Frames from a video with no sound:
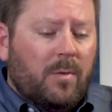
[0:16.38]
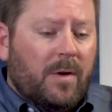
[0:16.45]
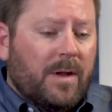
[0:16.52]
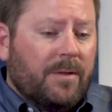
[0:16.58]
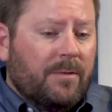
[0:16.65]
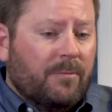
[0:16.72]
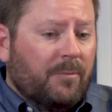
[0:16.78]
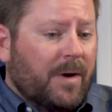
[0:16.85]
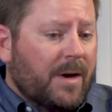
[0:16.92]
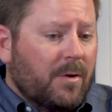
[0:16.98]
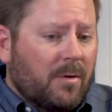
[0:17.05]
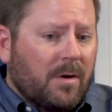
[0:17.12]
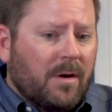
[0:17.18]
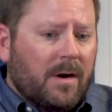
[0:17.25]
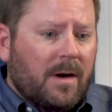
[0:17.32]
With
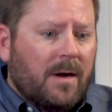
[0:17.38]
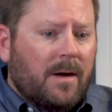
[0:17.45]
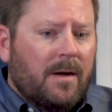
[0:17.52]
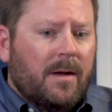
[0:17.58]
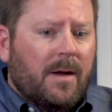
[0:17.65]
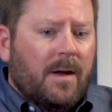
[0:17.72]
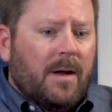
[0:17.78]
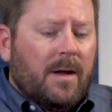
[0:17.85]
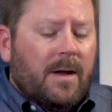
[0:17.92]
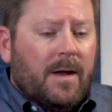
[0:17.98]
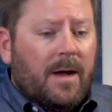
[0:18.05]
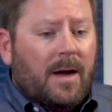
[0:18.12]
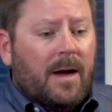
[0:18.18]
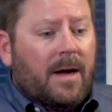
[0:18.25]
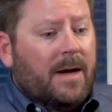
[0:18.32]
Rayora,
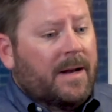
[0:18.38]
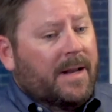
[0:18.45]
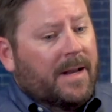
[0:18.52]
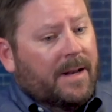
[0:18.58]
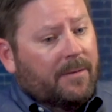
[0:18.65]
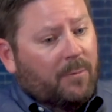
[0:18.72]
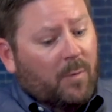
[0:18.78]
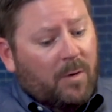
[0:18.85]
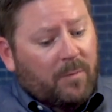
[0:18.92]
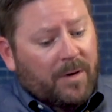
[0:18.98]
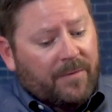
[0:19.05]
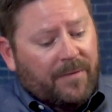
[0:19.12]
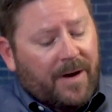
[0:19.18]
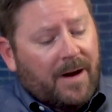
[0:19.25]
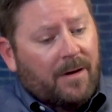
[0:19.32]
what we
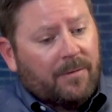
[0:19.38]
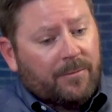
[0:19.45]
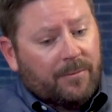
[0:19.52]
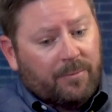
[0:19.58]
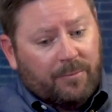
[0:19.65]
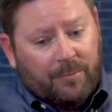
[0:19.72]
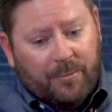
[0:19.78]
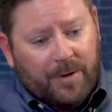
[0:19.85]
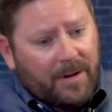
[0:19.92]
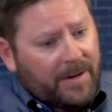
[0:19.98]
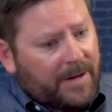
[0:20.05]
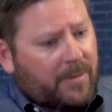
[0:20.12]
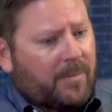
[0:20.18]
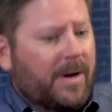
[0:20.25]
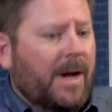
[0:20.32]
found
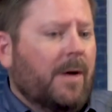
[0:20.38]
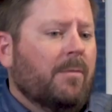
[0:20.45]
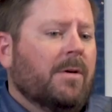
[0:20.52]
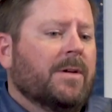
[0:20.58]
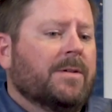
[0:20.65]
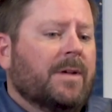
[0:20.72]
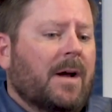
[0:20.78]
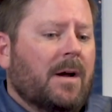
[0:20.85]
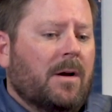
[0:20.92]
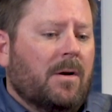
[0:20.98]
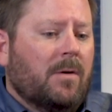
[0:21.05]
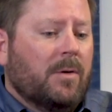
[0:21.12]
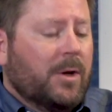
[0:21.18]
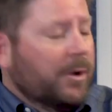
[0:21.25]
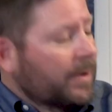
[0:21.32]
really quick was
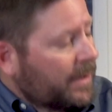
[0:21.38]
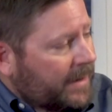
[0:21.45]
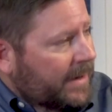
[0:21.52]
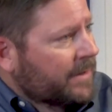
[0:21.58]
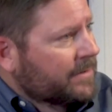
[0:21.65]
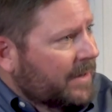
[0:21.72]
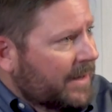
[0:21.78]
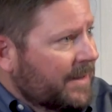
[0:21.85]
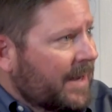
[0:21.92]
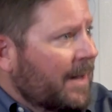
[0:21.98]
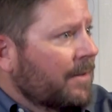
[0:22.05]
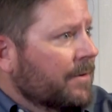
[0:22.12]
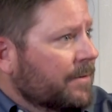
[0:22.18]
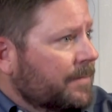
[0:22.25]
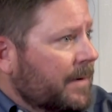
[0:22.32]
how good it is on
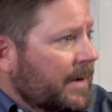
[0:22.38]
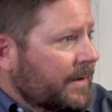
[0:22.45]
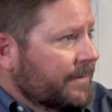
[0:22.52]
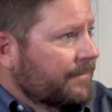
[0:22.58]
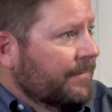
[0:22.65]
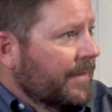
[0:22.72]
dollar spot.